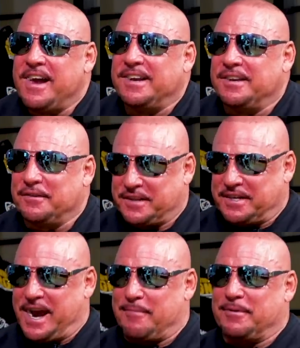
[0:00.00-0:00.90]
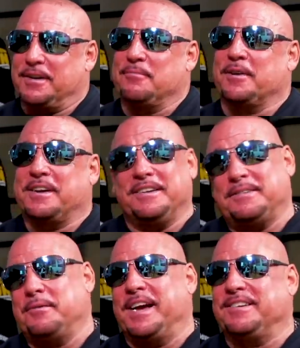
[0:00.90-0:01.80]
And then if the camera didn't work, he'd
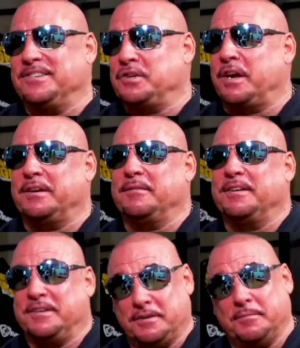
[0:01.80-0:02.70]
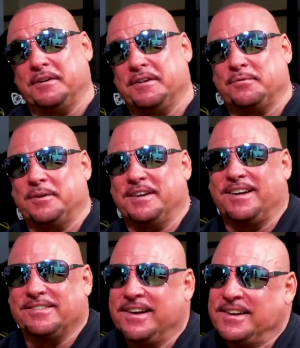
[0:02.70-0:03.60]
say, "Well, you had your shot, give me another
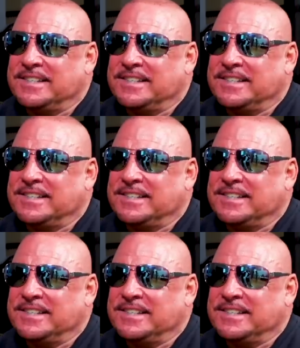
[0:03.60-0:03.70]
$20.